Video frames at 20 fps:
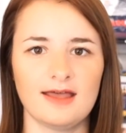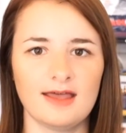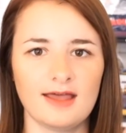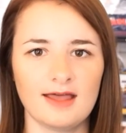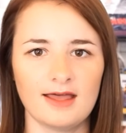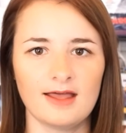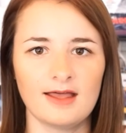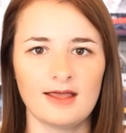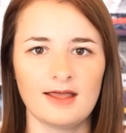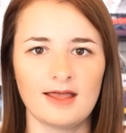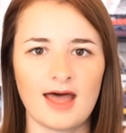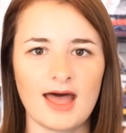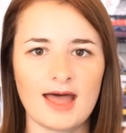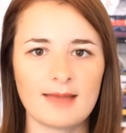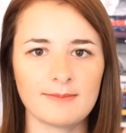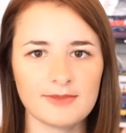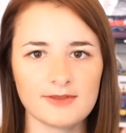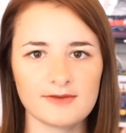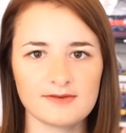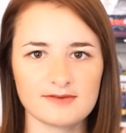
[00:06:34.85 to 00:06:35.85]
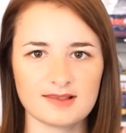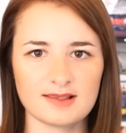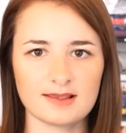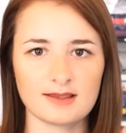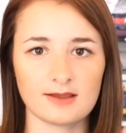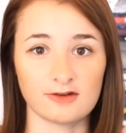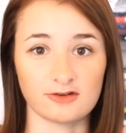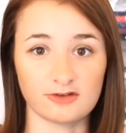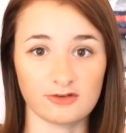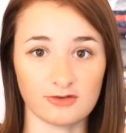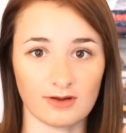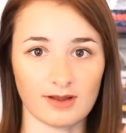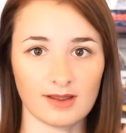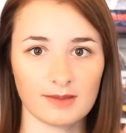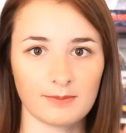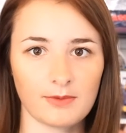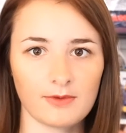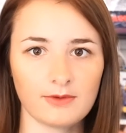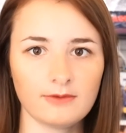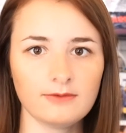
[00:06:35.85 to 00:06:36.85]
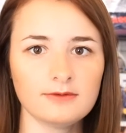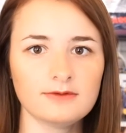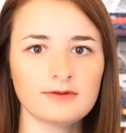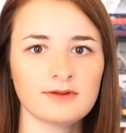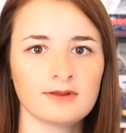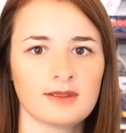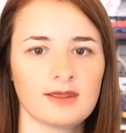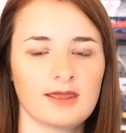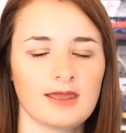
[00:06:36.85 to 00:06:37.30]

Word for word: Uh, I'm using a tripod,